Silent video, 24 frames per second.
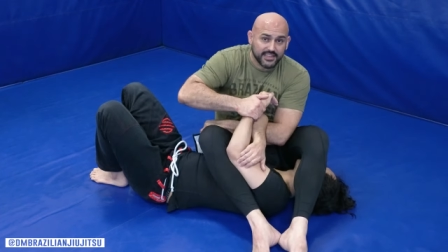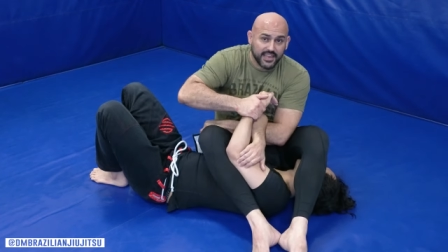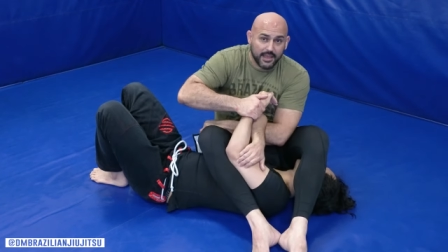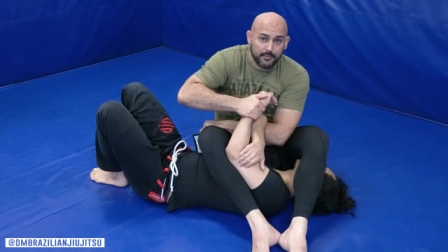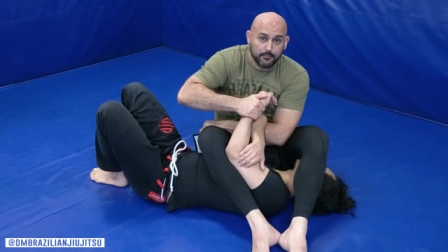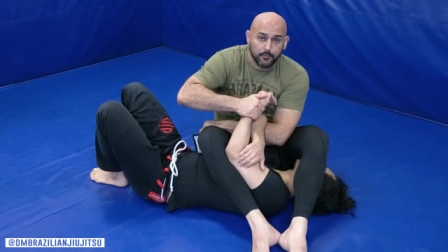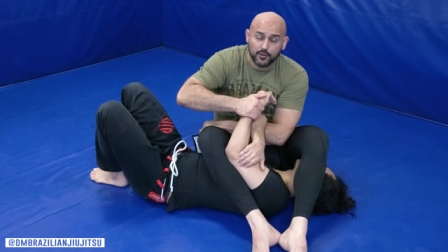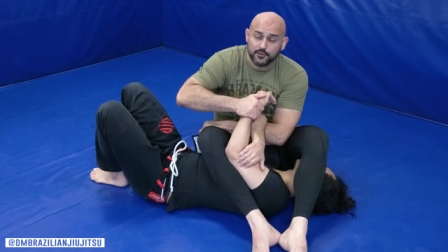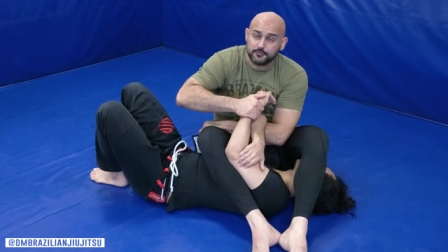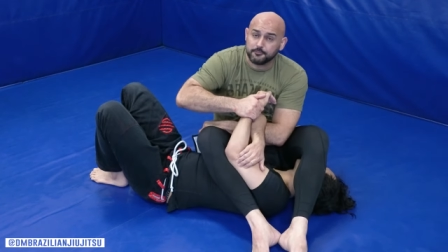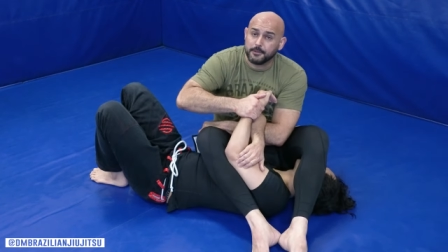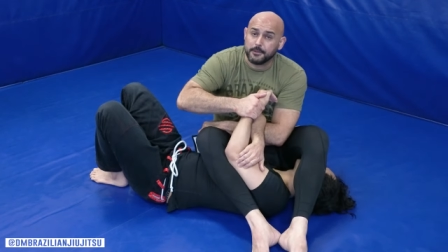
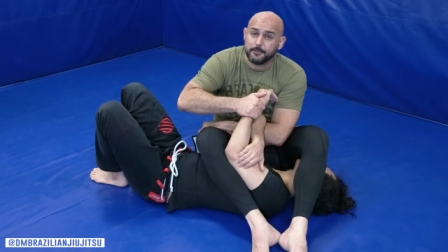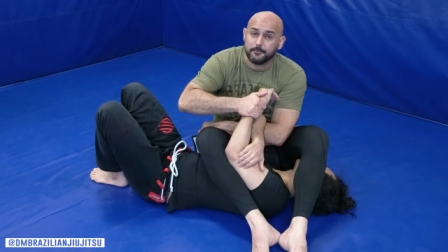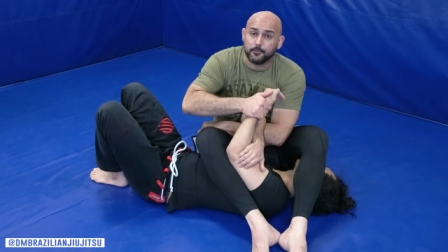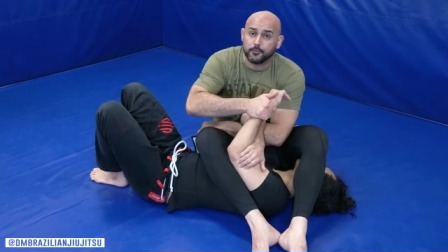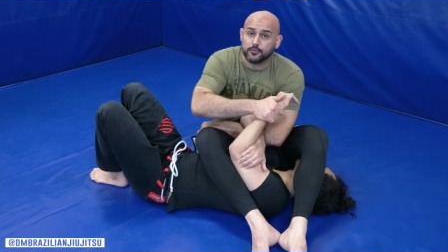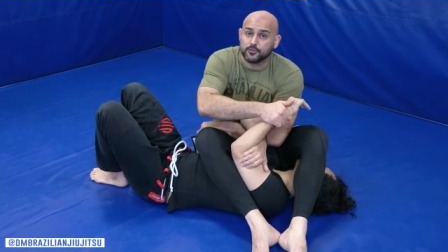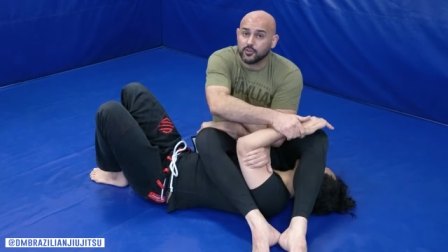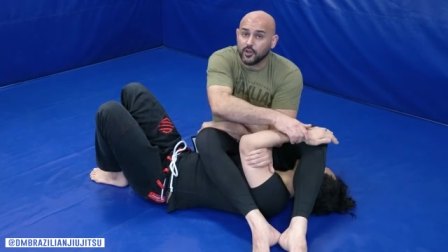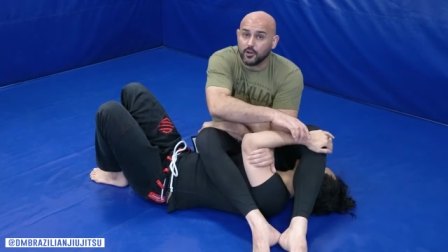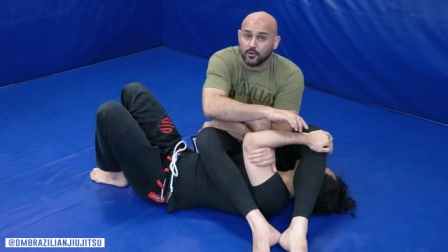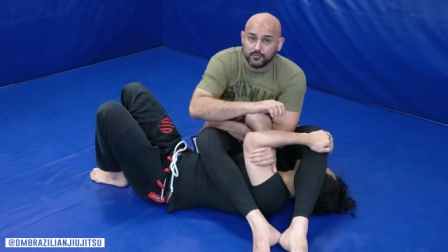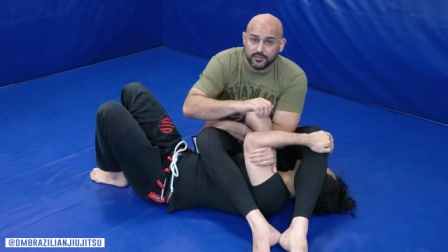And most
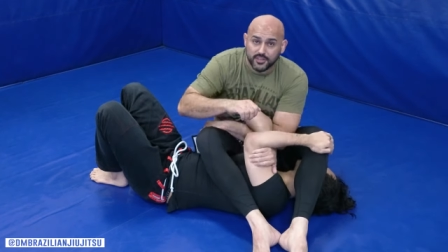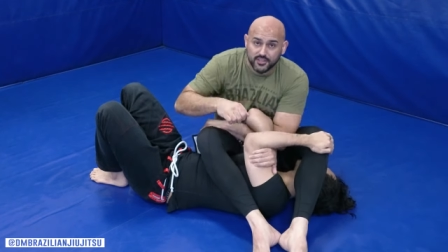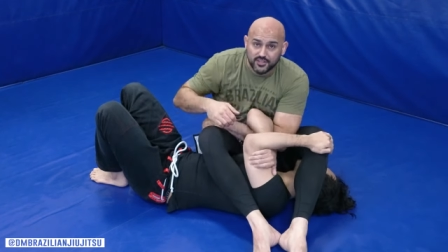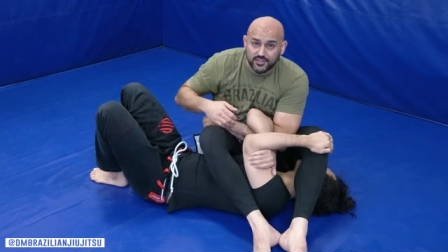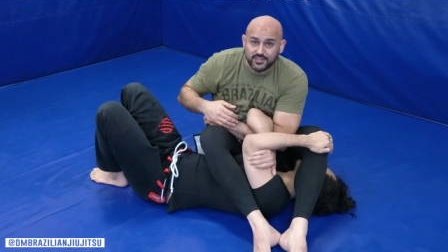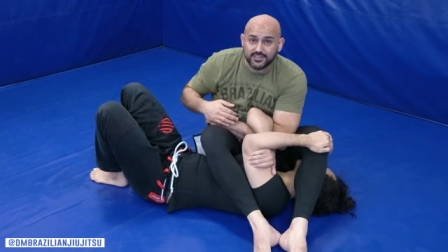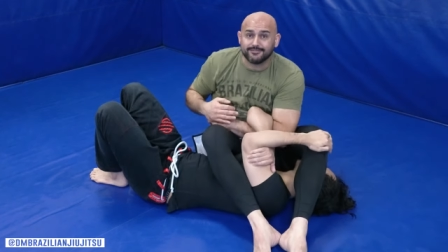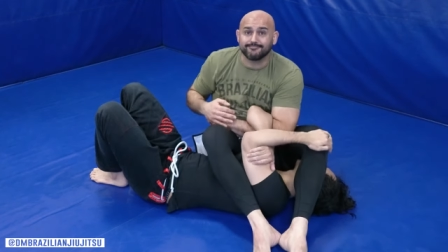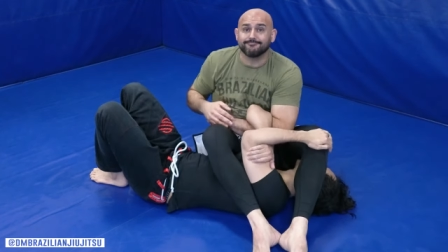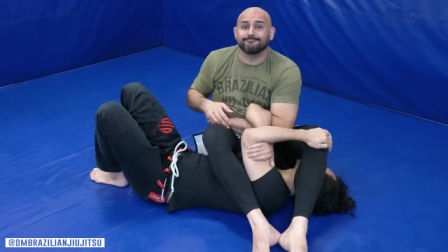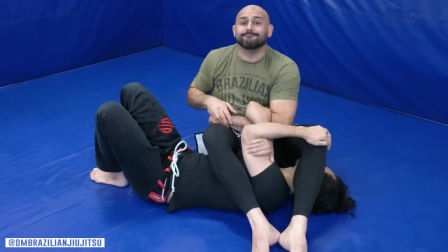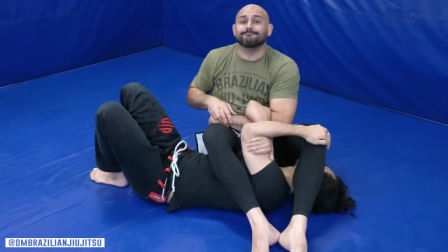people don't, they
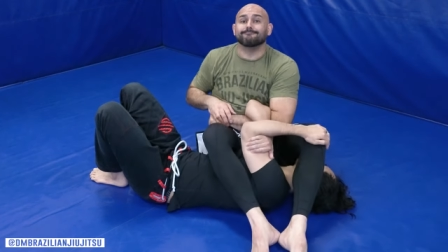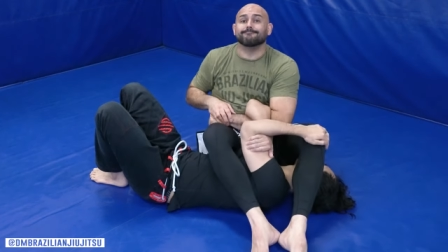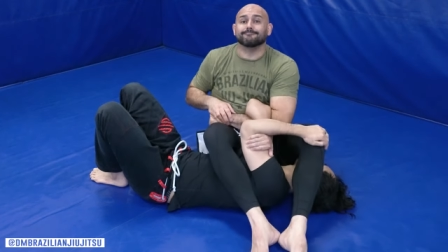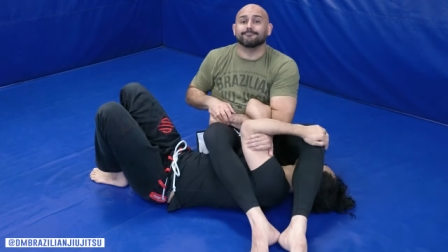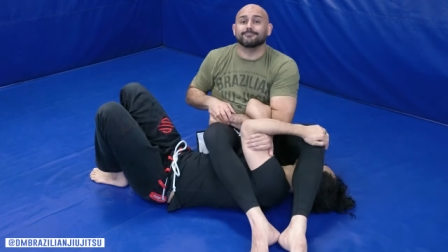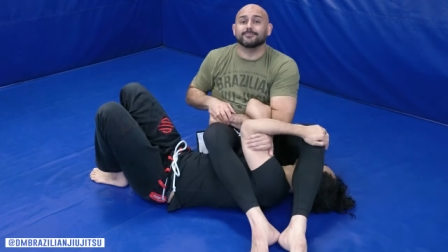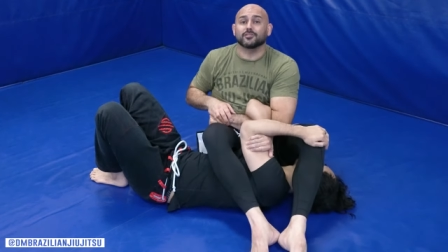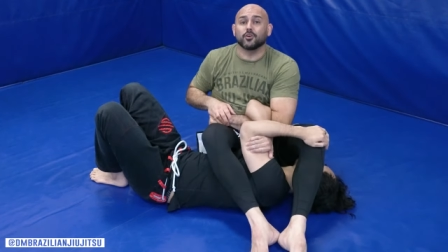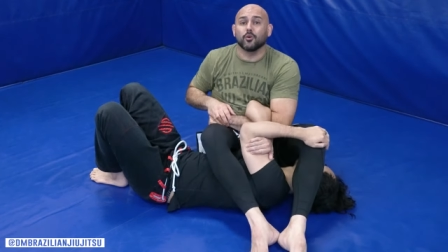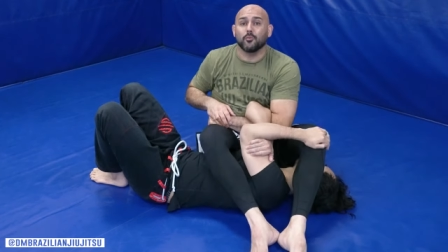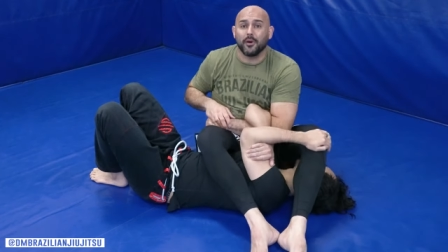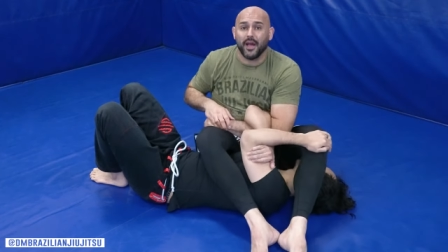just
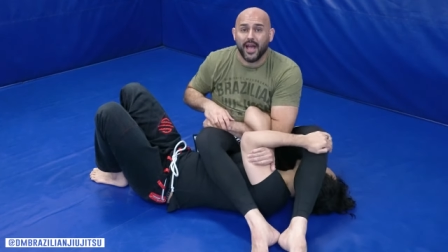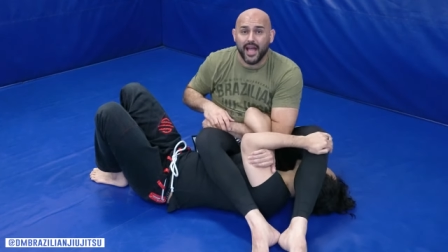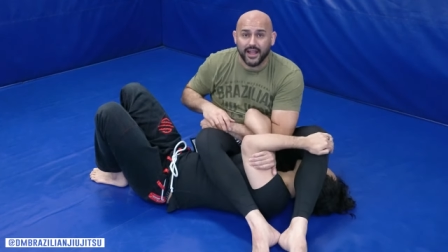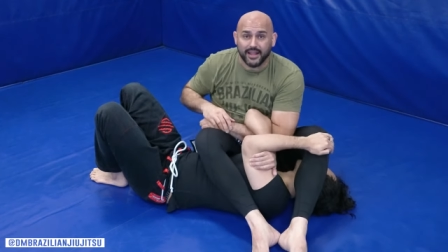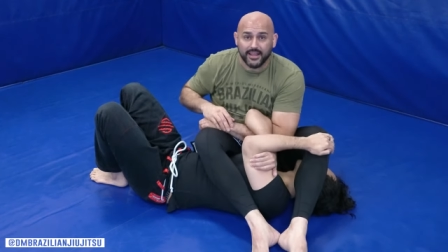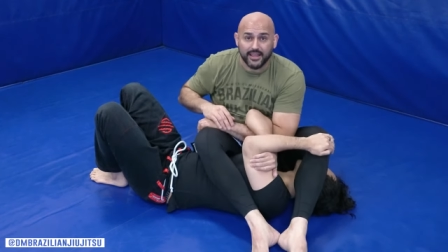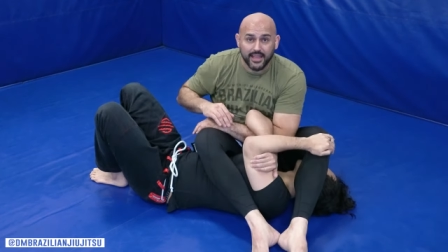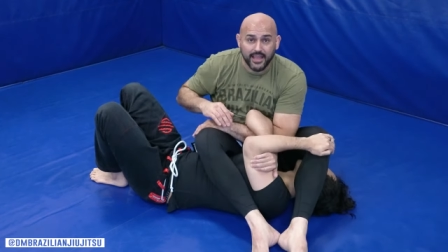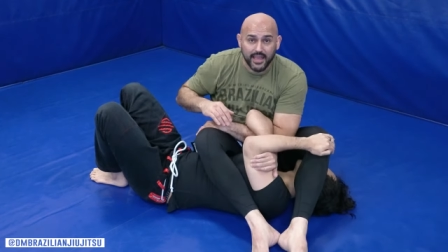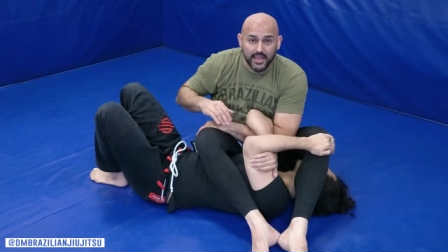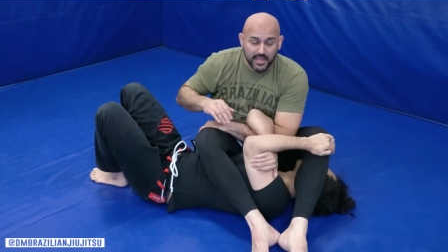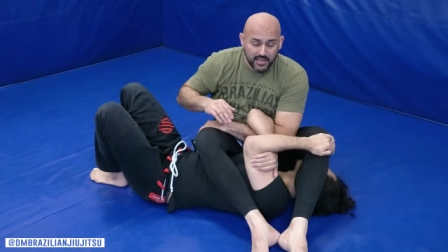go back.